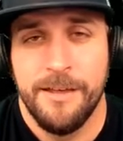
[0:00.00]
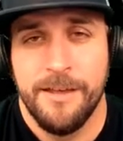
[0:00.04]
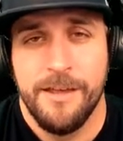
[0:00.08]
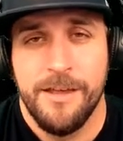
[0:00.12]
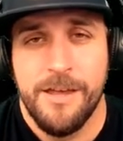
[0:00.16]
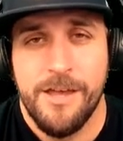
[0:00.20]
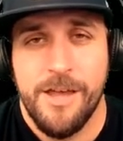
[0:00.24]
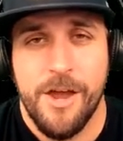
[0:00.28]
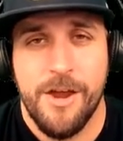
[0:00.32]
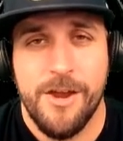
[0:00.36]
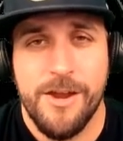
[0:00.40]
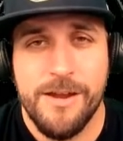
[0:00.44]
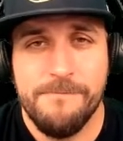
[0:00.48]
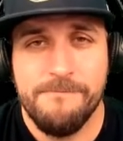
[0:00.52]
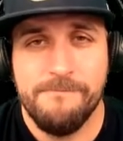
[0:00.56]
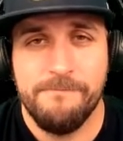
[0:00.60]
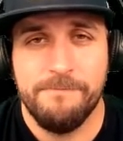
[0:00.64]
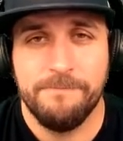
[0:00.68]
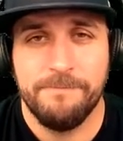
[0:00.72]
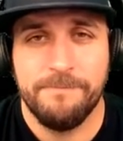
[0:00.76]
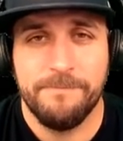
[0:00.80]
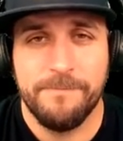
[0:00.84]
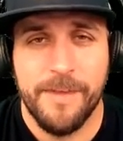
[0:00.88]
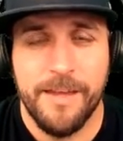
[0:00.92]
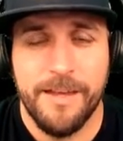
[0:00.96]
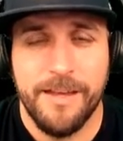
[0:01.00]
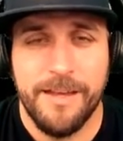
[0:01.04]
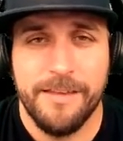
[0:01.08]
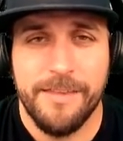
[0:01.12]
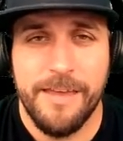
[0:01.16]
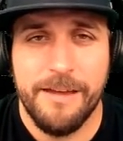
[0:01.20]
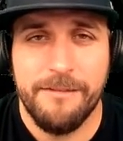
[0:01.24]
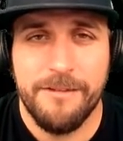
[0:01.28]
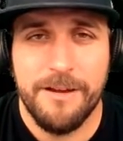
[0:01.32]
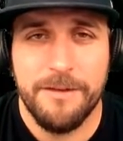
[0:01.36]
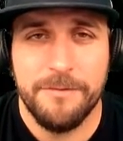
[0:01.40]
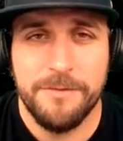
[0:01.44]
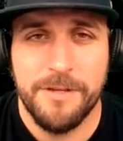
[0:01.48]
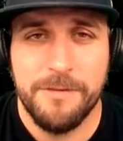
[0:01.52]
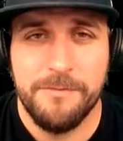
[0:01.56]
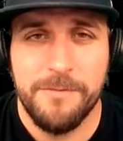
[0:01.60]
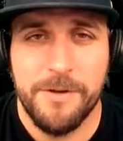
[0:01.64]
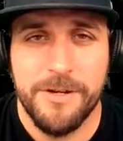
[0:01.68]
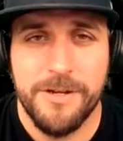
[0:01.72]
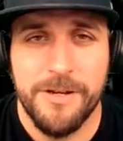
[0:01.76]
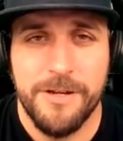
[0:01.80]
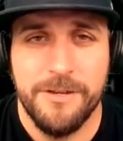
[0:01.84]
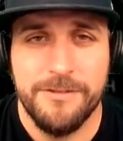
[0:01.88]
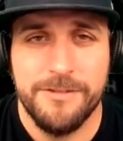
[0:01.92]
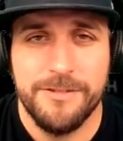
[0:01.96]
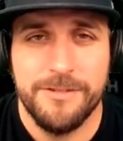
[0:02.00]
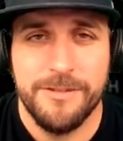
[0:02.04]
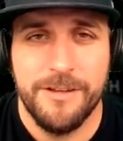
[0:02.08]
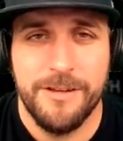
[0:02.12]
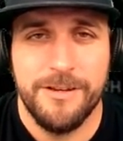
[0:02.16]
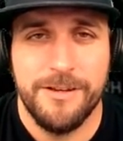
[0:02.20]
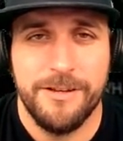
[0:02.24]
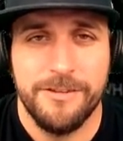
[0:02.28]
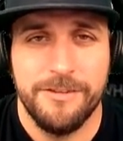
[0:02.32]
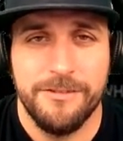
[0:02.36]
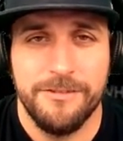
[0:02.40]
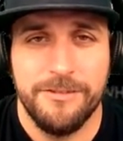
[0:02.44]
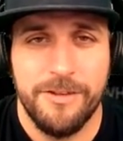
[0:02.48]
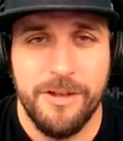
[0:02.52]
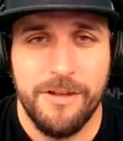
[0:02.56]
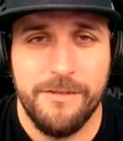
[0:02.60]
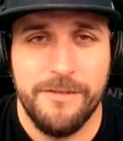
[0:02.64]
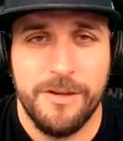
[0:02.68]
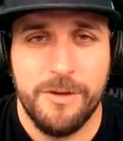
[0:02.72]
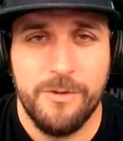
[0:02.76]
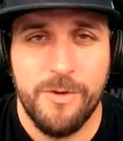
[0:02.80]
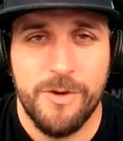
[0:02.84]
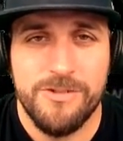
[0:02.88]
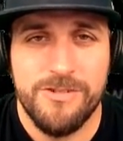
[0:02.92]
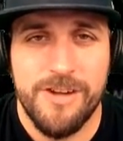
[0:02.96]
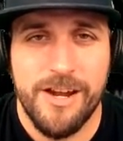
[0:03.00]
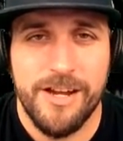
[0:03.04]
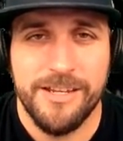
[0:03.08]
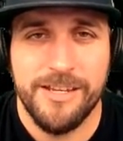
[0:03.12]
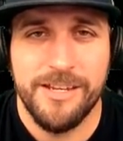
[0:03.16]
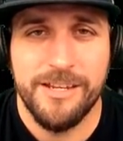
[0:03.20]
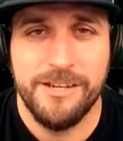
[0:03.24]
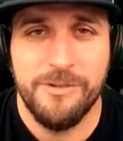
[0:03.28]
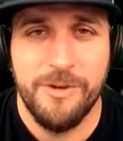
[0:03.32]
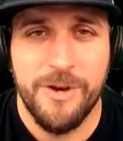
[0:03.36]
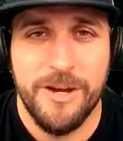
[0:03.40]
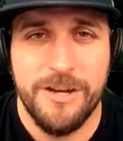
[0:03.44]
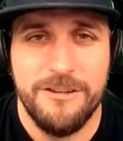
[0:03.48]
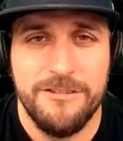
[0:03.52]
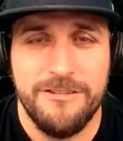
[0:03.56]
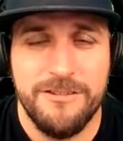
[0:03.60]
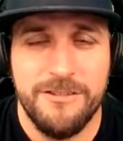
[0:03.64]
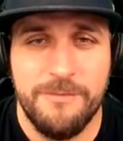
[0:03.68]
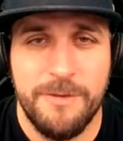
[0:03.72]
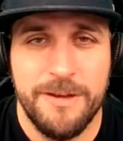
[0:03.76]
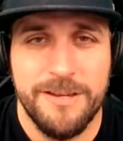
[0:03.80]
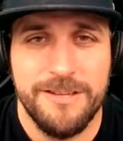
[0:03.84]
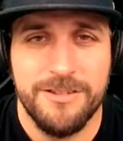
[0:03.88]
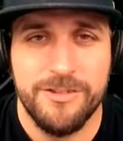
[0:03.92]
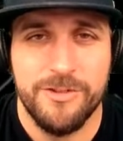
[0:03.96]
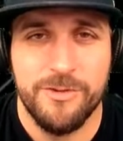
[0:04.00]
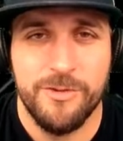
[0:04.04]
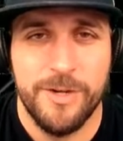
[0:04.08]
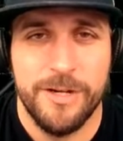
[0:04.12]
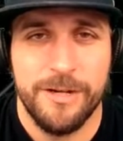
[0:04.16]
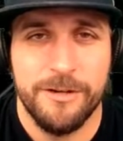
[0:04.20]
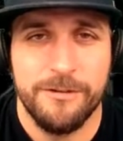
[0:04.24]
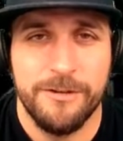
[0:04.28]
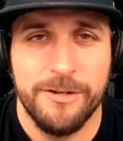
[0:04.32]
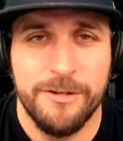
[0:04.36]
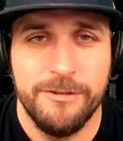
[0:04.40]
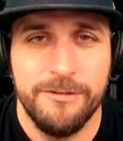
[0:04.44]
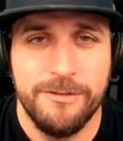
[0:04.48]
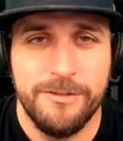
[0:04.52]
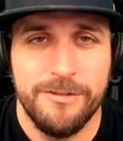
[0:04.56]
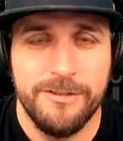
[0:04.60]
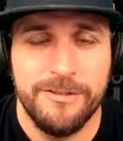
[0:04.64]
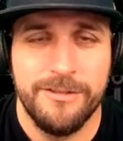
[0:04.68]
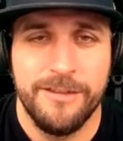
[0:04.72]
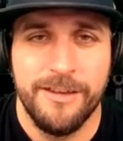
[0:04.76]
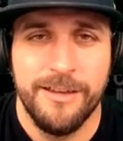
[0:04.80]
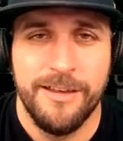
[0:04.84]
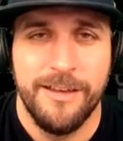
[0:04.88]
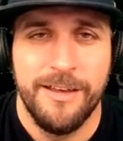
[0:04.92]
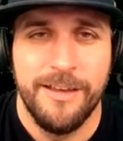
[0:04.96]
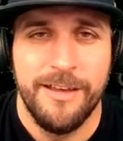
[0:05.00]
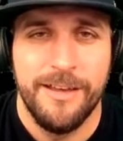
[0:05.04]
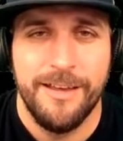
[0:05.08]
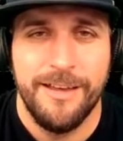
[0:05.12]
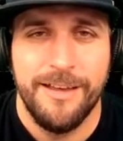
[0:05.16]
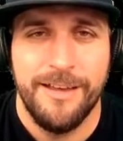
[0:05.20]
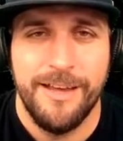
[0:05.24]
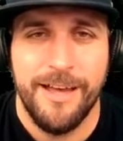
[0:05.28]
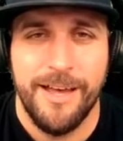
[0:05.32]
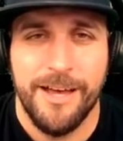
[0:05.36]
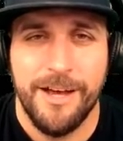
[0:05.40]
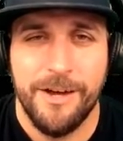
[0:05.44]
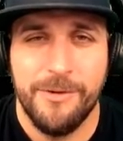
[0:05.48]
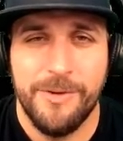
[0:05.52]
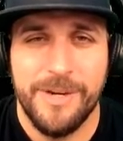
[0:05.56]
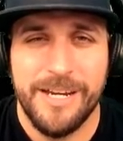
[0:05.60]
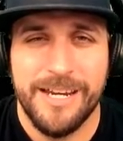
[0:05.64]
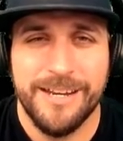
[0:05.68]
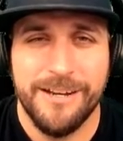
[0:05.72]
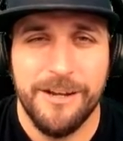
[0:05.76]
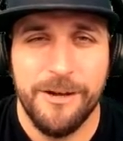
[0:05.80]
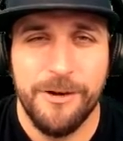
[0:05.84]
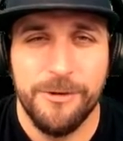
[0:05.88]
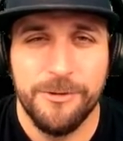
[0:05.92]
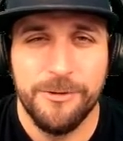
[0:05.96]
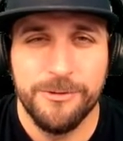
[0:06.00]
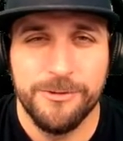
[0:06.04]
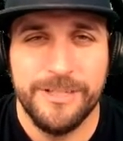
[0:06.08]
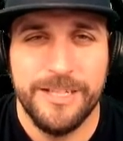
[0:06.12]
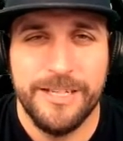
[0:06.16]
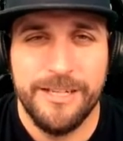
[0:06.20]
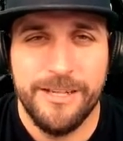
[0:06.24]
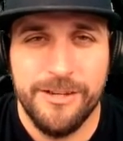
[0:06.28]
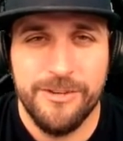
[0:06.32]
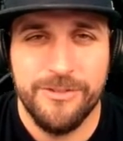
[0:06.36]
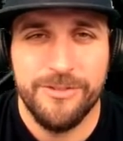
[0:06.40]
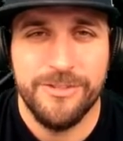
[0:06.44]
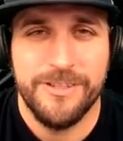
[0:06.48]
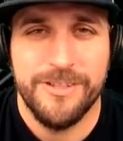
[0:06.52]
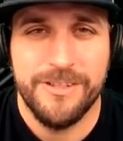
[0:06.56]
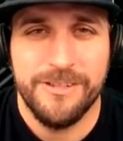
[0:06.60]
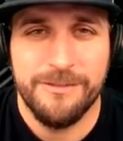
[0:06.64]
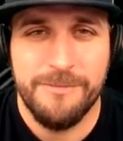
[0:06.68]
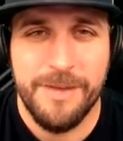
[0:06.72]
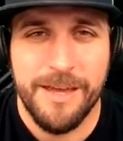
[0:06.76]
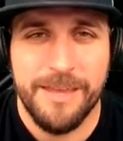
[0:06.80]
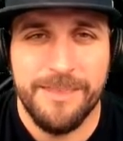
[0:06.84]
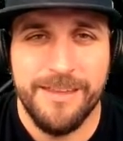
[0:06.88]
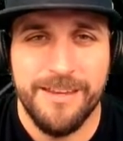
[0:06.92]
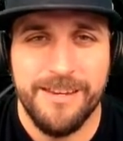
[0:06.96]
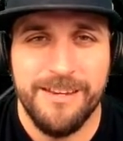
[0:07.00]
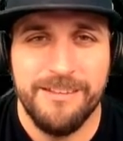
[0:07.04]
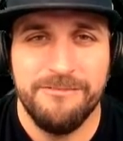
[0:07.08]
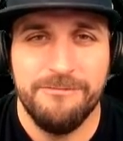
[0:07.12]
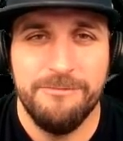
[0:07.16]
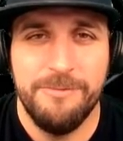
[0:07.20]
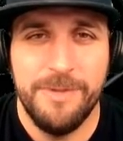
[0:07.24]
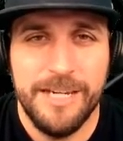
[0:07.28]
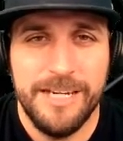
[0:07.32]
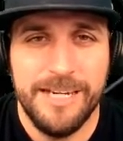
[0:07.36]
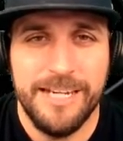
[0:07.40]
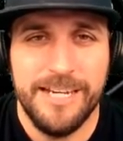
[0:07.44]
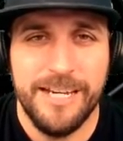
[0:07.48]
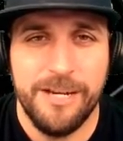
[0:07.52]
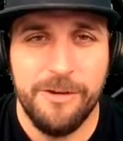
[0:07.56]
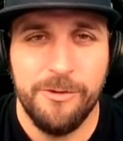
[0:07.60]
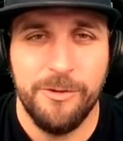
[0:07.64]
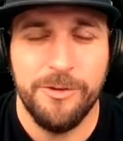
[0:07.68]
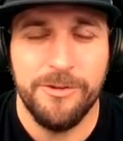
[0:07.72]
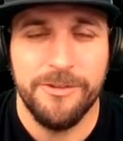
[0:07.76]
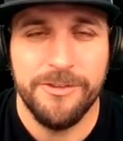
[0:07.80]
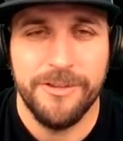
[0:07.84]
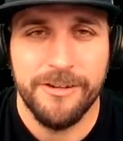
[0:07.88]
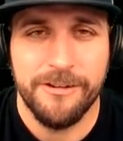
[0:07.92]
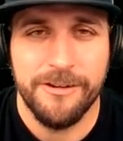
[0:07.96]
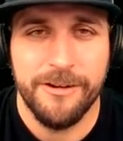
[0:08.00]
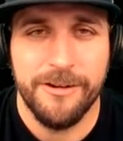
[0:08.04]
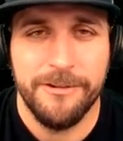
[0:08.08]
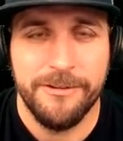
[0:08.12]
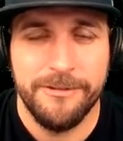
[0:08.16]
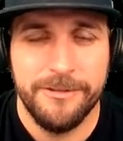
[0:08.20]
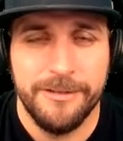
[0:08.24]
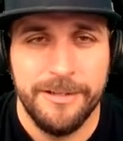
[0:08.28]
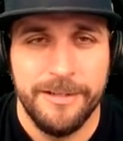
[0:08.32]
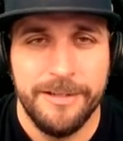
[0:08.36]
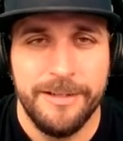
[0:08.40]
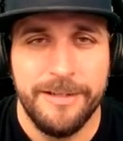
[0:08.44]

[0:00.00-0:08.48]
All right, that wraps up our notes on solving quadratic equations by square roots. We can only use this method if b equals 0.